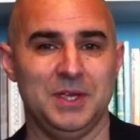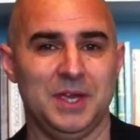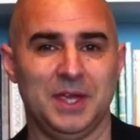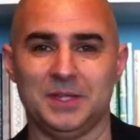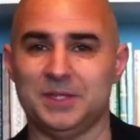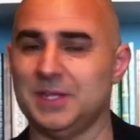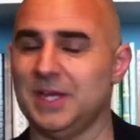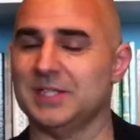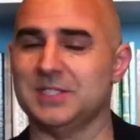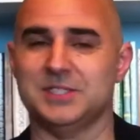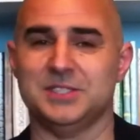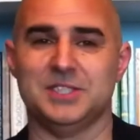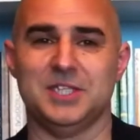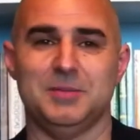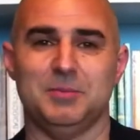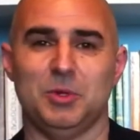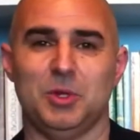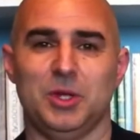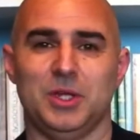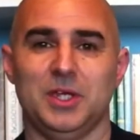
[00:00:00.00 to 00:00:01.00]
It doesn't
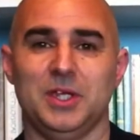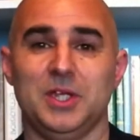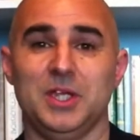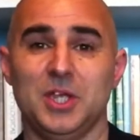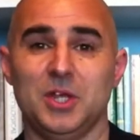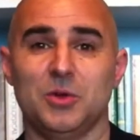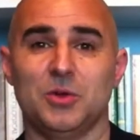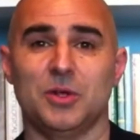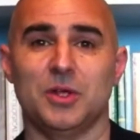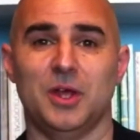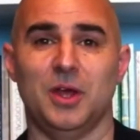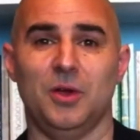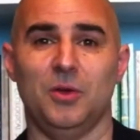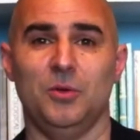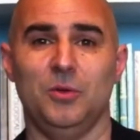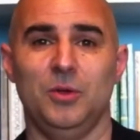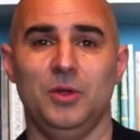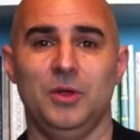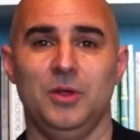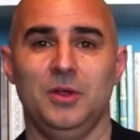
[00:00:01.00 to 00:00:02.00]
seem like a year
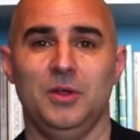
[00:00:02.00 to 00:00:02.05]
ago